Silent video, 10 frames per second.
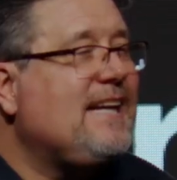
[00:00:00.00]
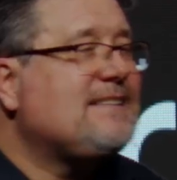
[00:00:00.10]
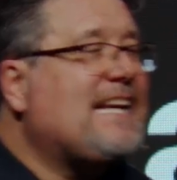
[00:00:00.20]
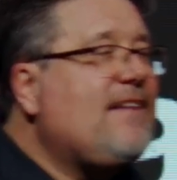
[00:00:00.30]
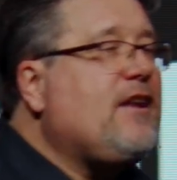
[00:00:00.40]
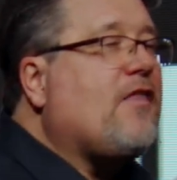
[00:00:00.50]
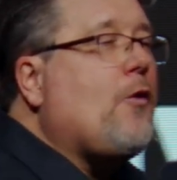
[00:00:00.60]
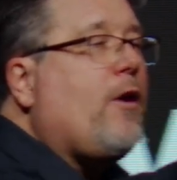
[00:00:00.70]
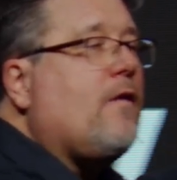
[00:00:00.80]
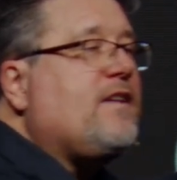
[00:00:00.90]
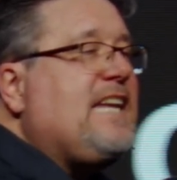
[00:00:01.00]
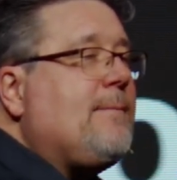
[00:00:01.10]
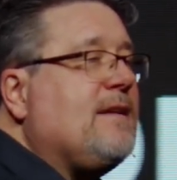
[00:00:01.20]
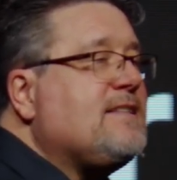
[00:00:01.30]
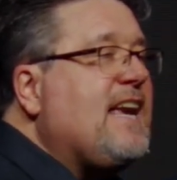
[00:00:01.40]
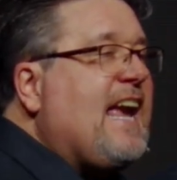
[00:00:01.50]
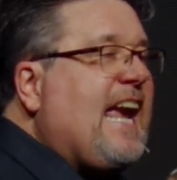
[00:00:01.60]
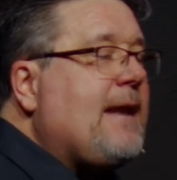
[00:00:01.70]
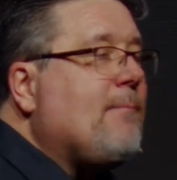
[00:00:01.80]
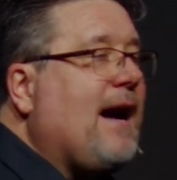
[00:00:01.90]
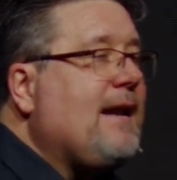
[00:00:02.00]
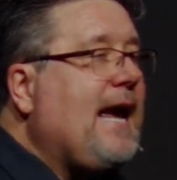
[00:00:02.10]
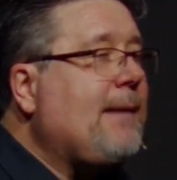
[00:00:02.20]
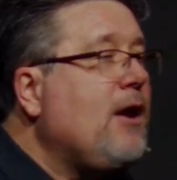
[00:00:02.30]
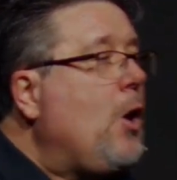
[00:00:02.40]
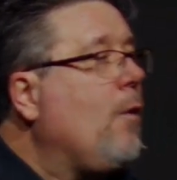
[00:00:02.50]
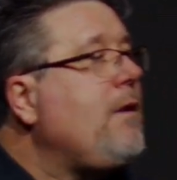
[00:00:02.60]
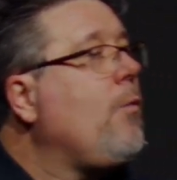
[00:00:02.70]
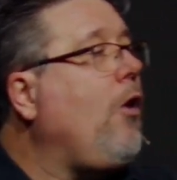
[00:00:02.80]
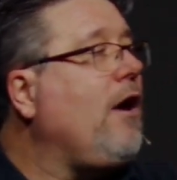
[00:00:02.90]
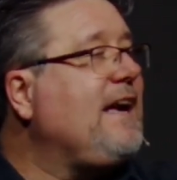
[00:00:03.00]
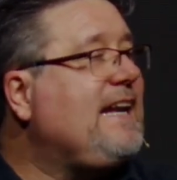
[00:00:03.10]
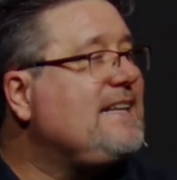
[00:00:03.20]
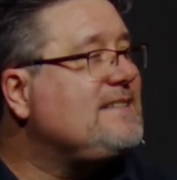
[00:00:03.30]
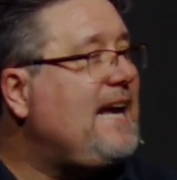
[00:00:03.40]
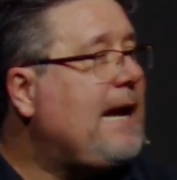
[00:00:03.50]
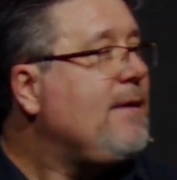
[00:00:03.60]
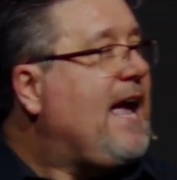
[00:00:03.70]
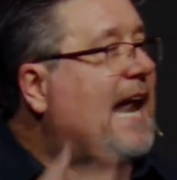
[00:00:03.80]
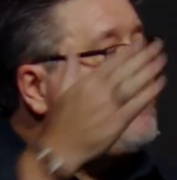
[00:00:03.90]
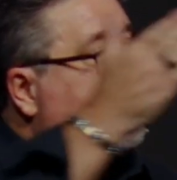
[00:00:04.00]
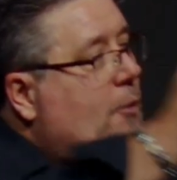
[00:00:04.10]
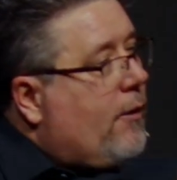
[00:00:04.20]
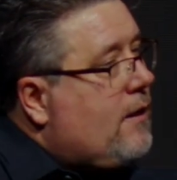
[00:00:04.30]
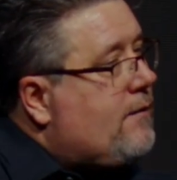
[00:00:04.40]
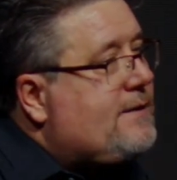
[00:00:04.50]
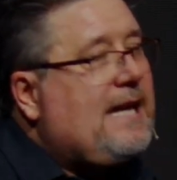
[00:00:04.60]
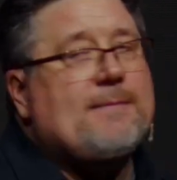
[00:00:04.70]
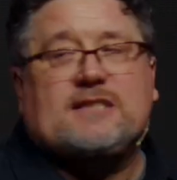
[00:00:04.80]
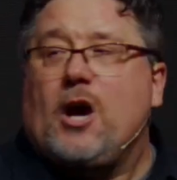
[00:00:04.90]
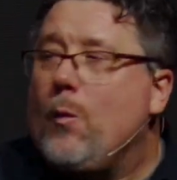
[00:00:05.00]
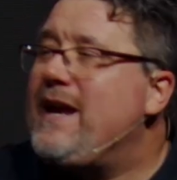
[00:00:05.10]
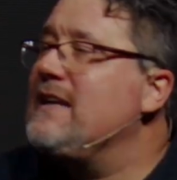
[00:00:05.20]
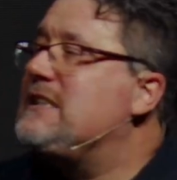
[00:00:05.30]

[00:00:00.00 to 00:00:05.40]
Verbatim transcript: says, I give you authority over demons in my name. When we walk in his name and have authority over demons, we can